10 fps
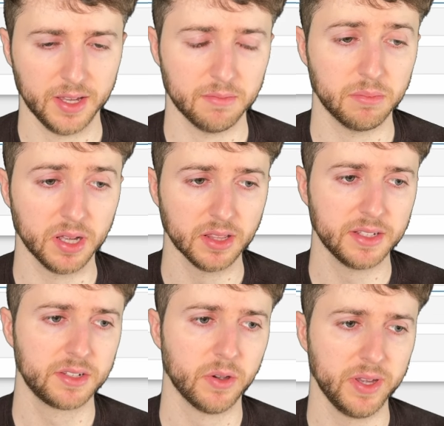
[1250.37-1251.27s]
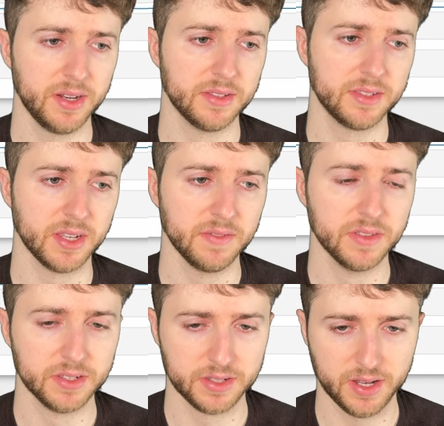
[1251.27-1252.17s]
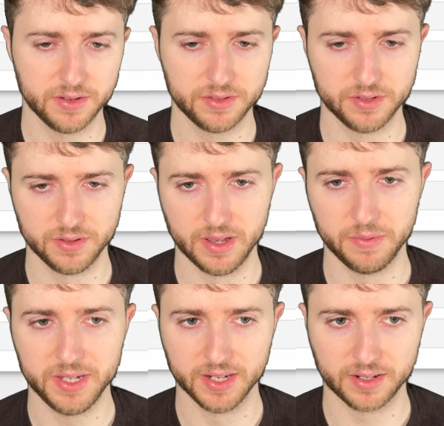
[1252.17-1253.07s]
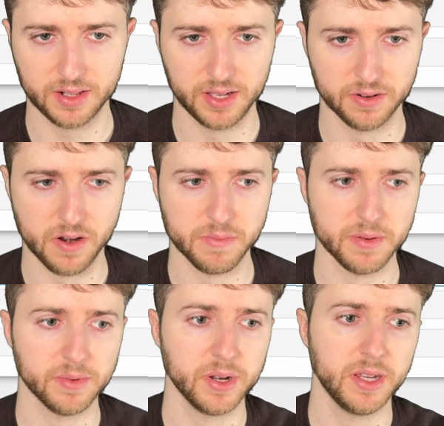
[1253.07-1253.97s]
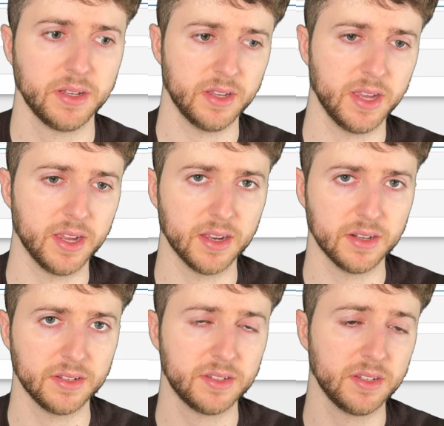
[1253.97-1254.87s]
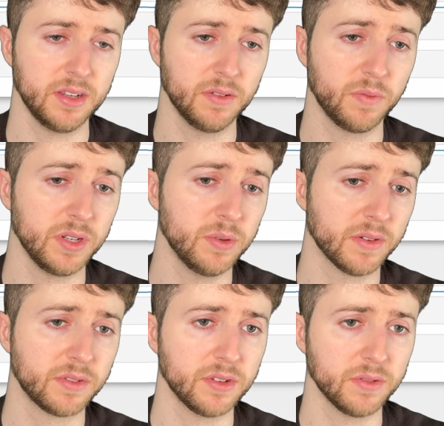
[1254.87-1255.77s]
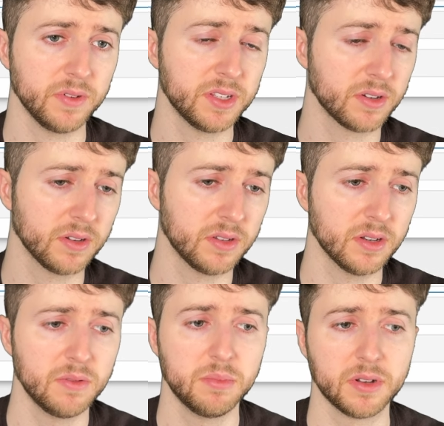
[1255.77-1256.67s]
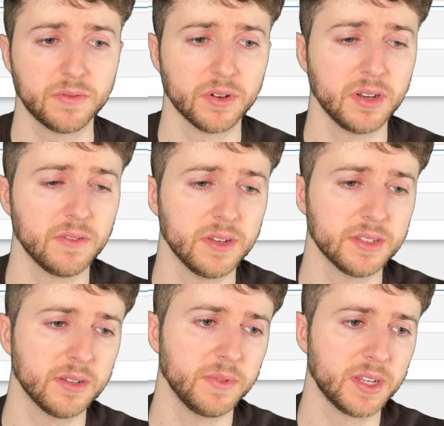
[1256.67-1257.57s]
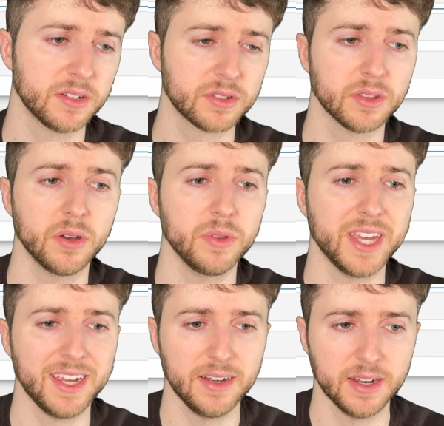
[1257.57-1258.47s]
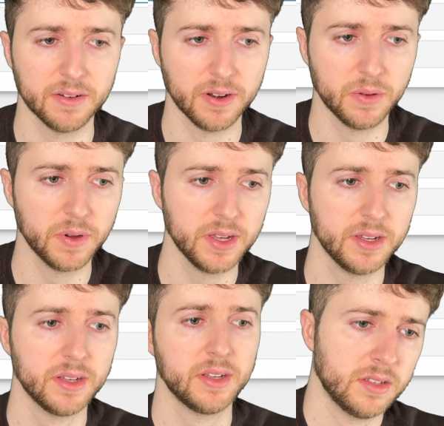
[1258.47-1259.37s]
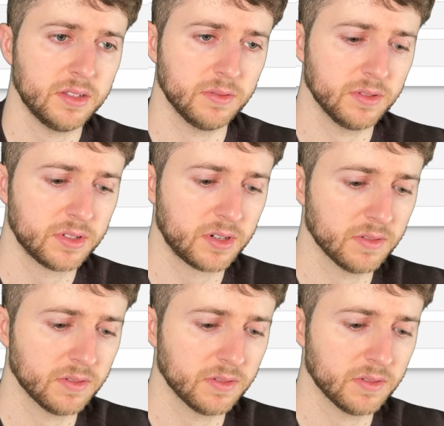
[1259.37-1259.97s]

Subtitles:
But let's go ahead and save this now so that we can clear our memory. And if we do have to restart the notebook for any reason, we can just load the AData right away. So we're just going